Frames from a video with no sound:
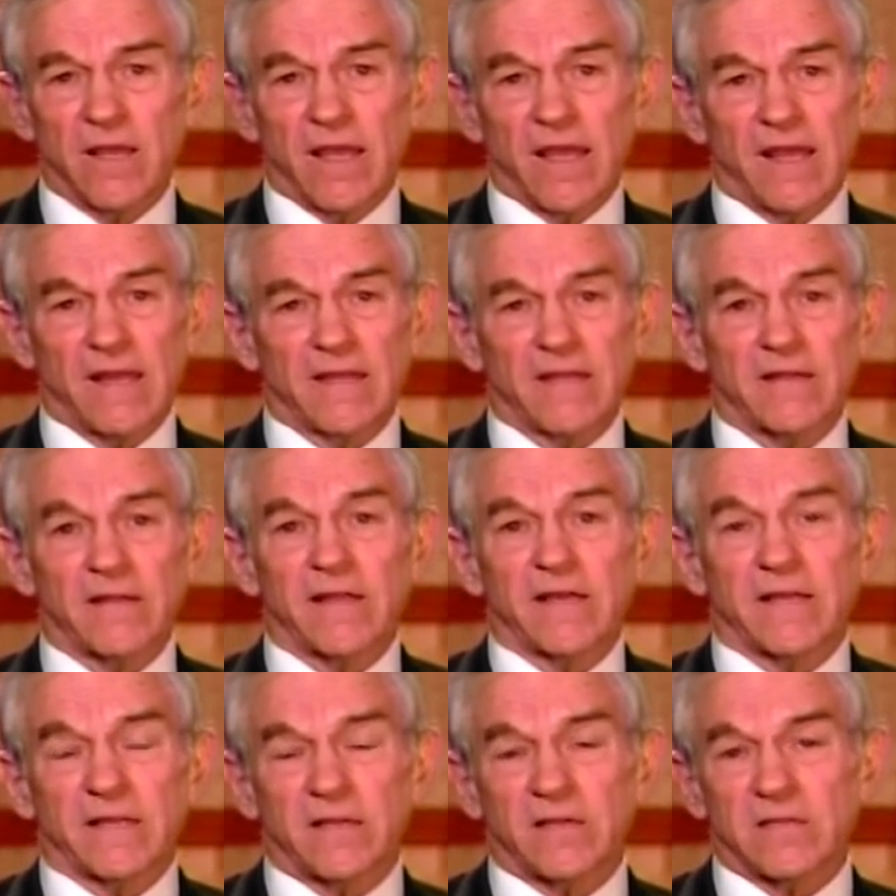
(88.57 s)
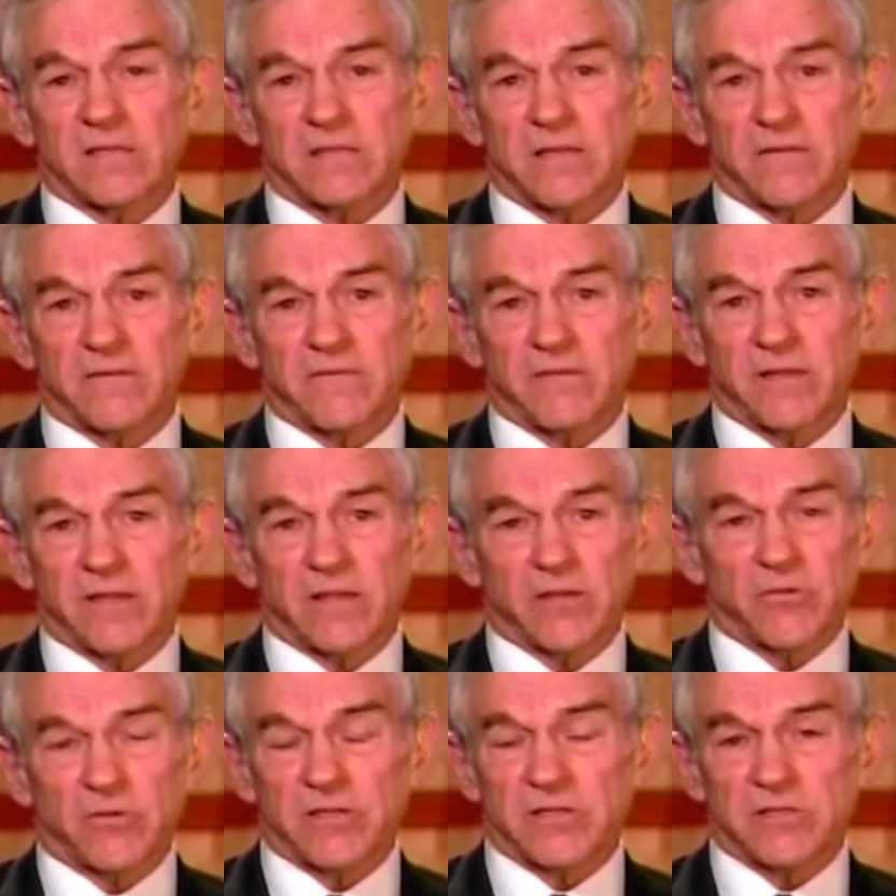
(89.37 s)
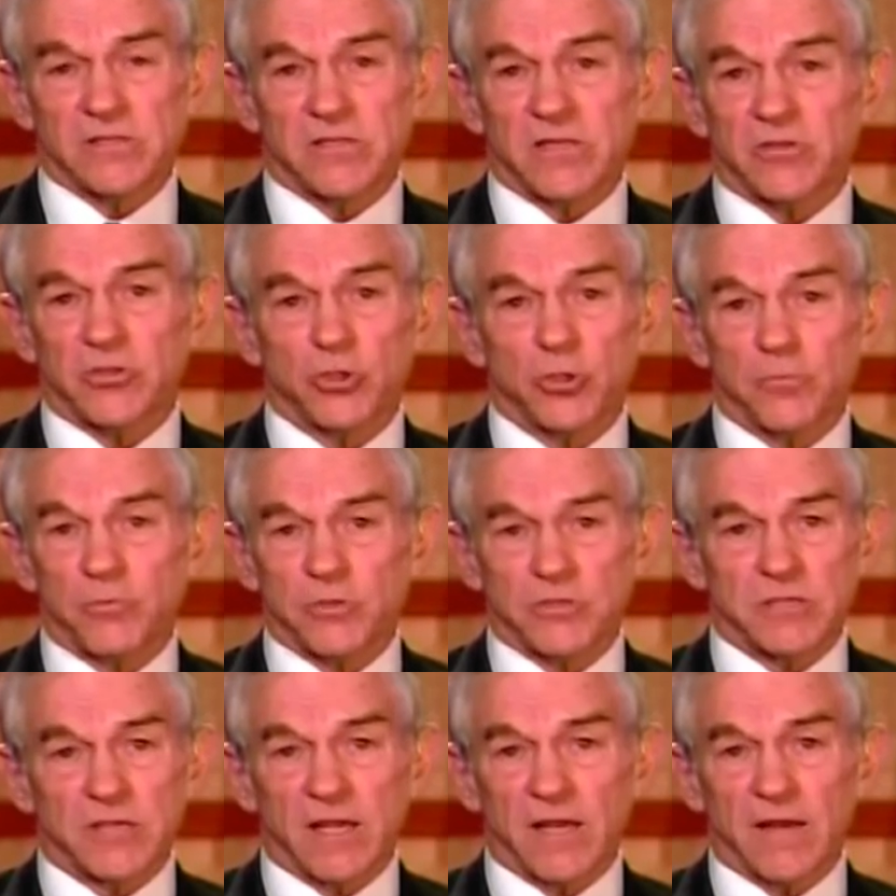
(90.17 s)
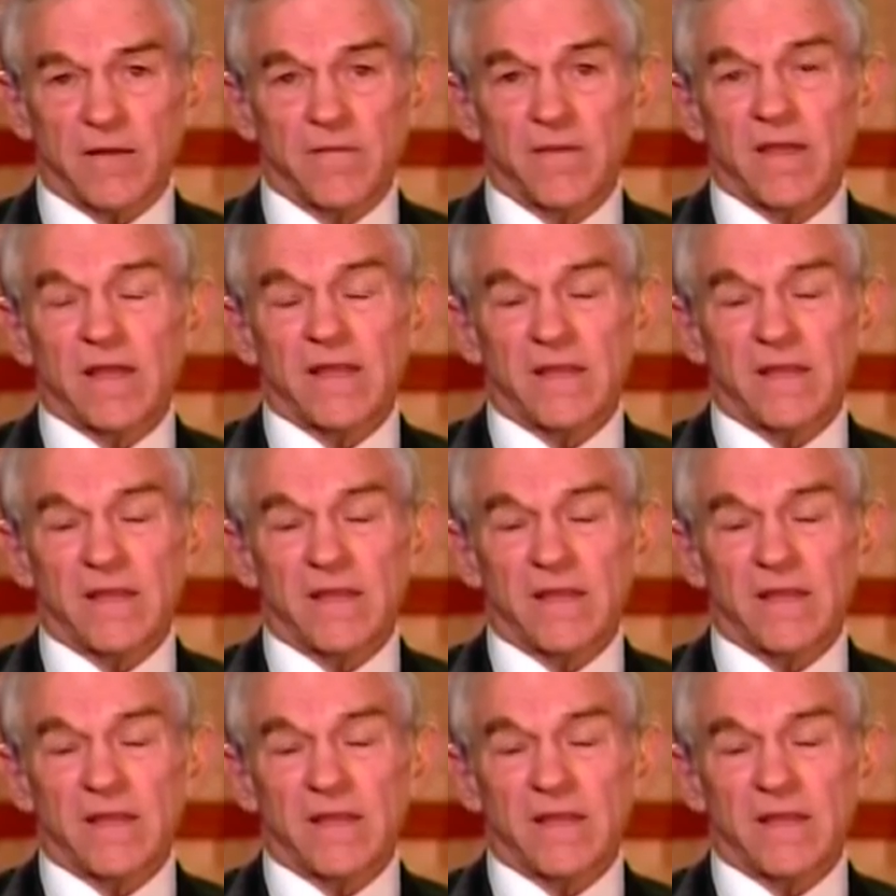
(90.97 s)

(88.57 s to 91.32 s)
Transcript: and they're getting cost of living increases at 2%.